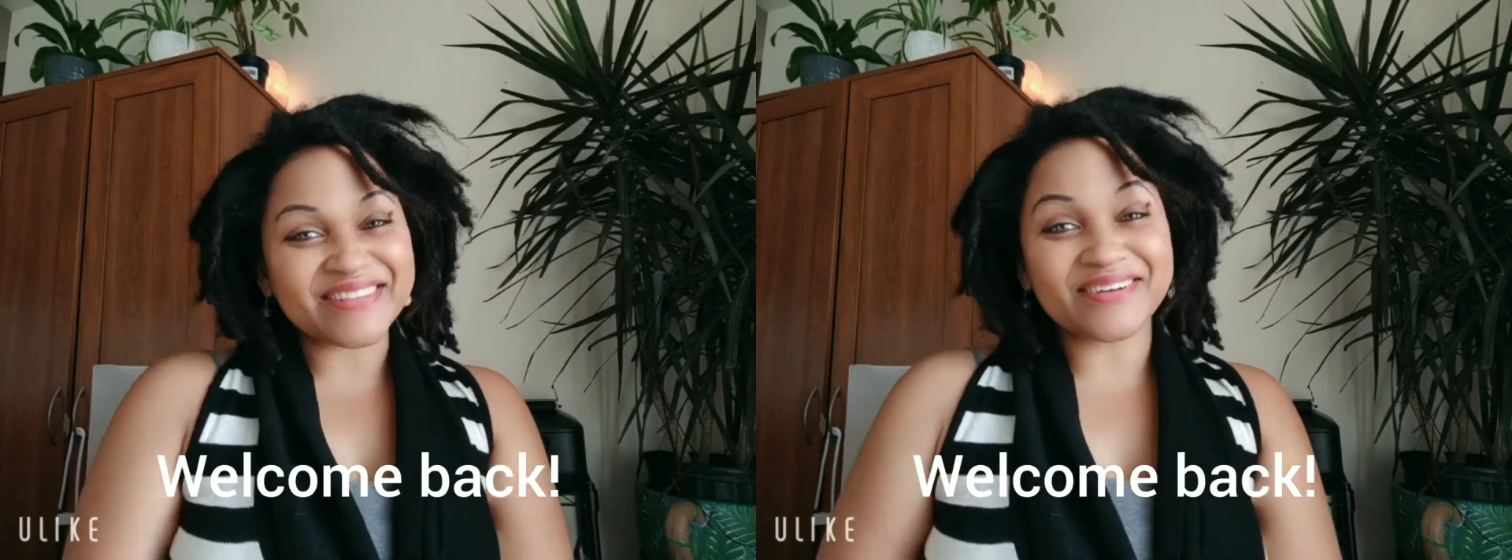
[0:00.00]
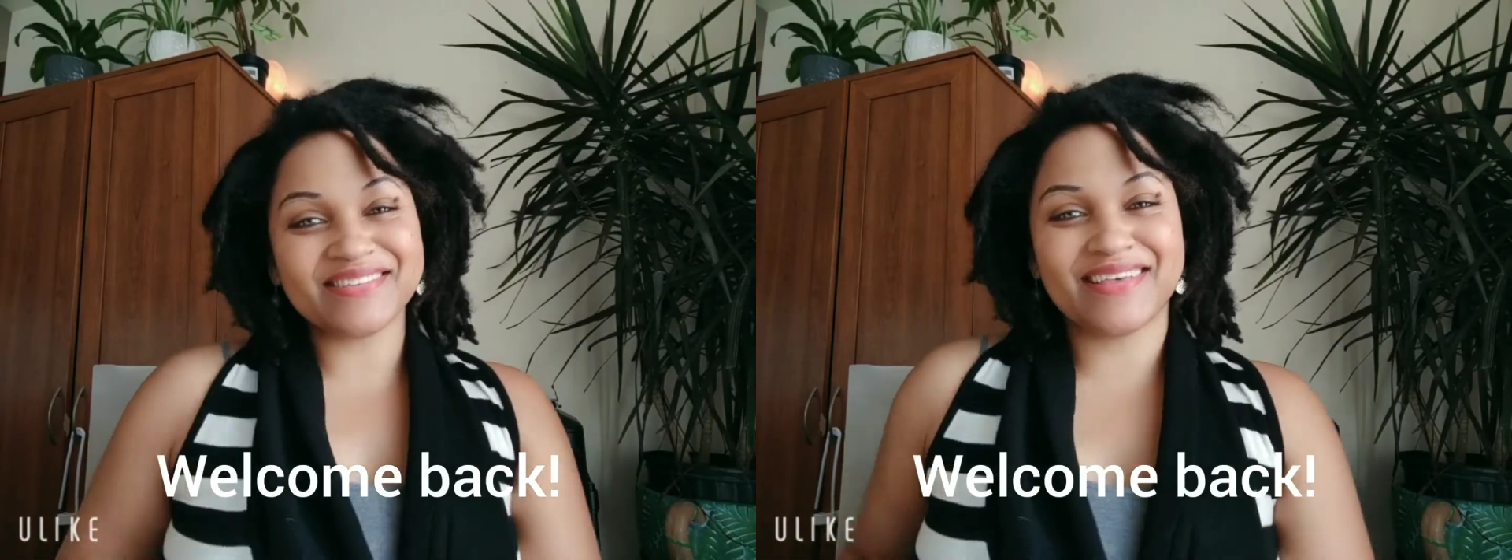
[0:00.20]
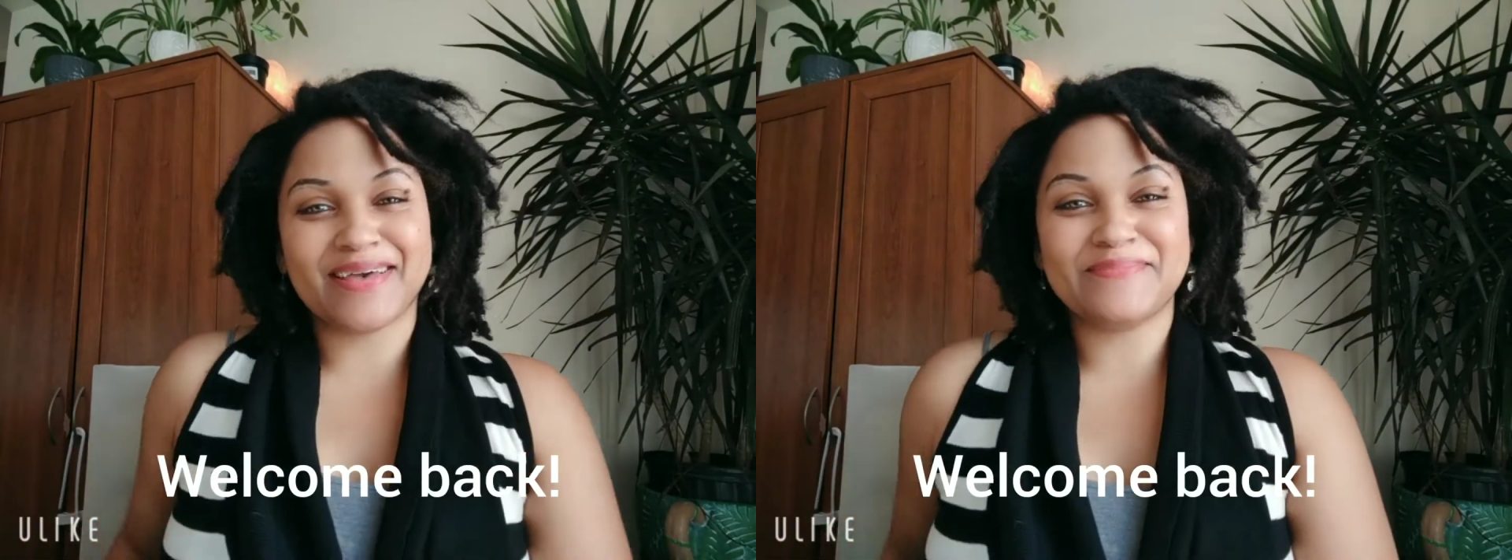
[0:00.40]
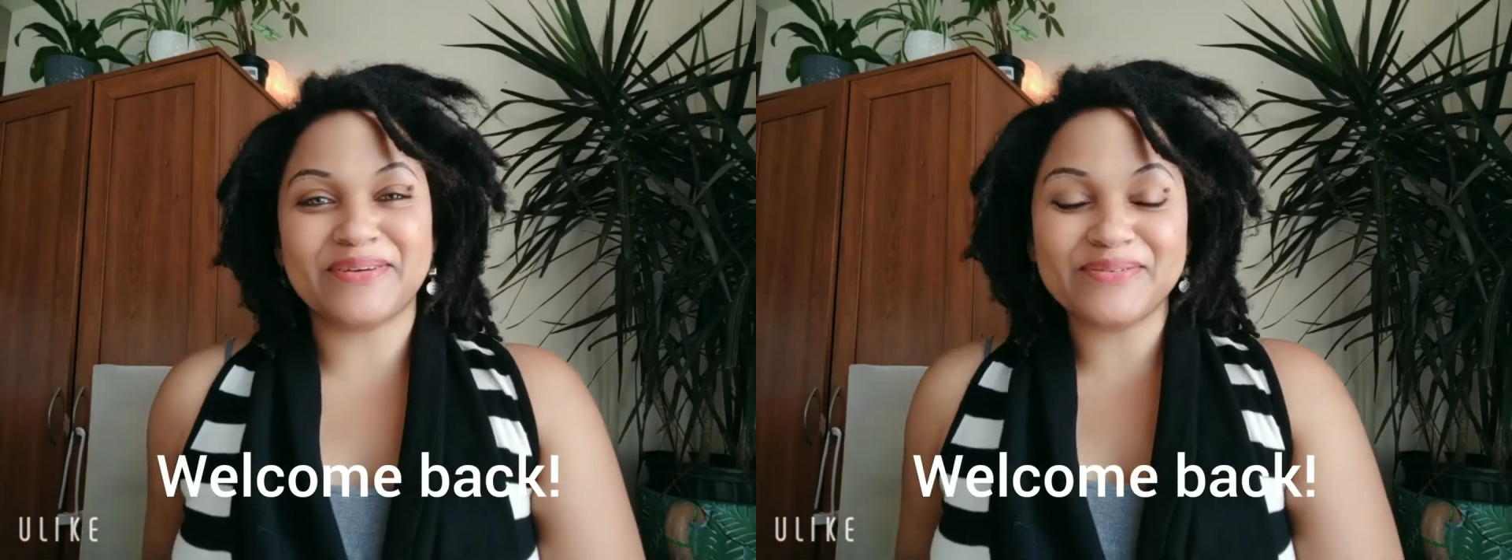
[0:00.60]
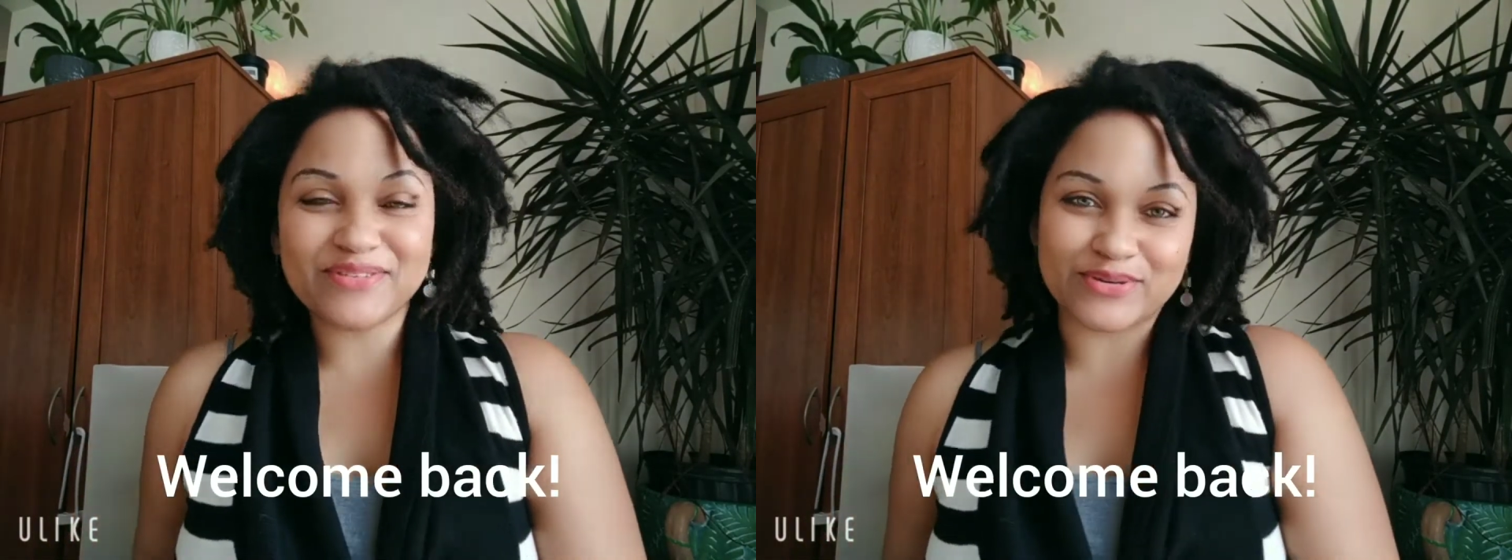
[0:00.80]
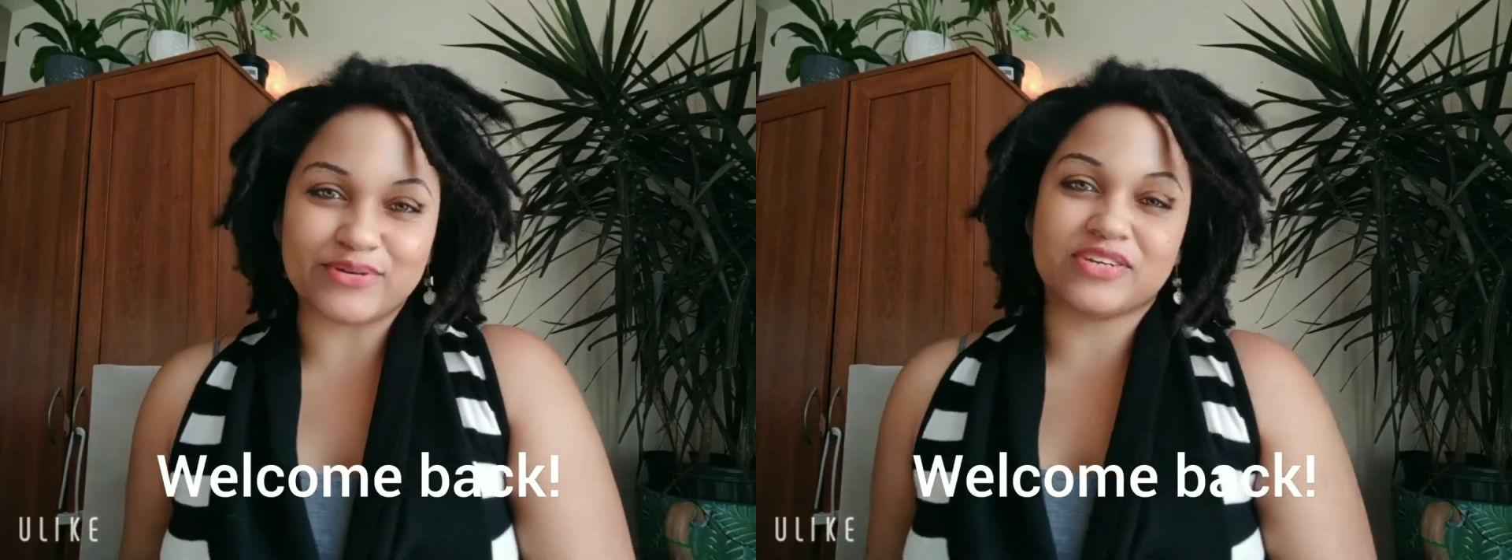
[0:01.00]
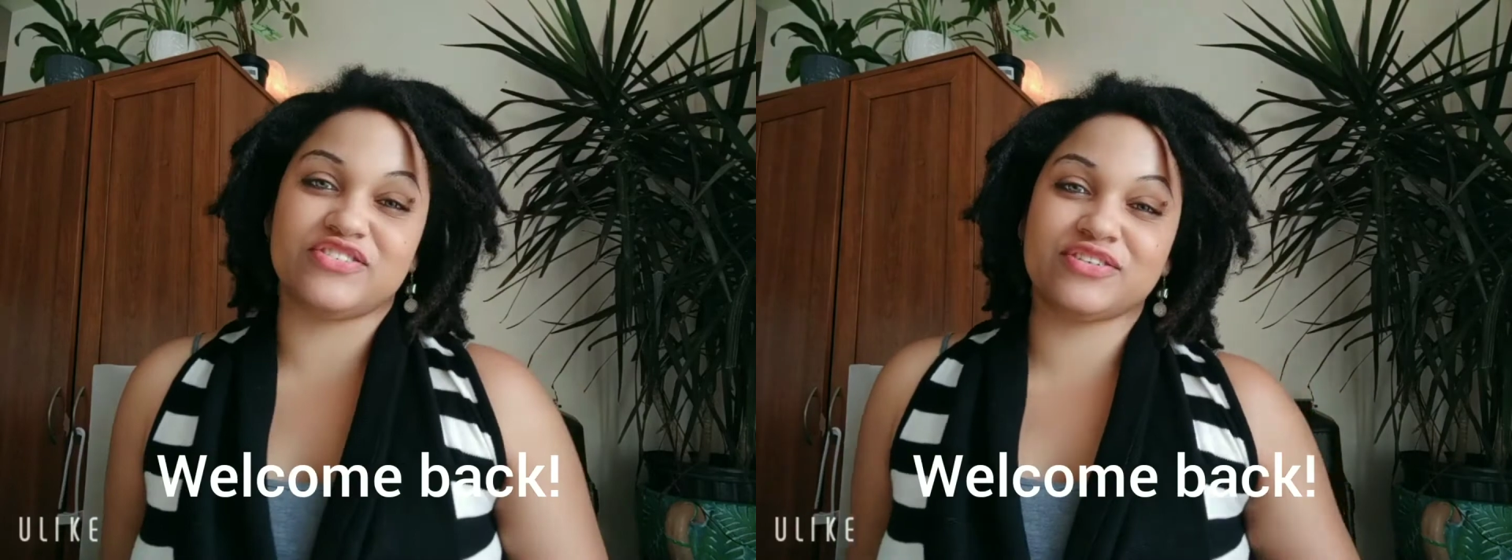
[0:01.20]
long time no talk.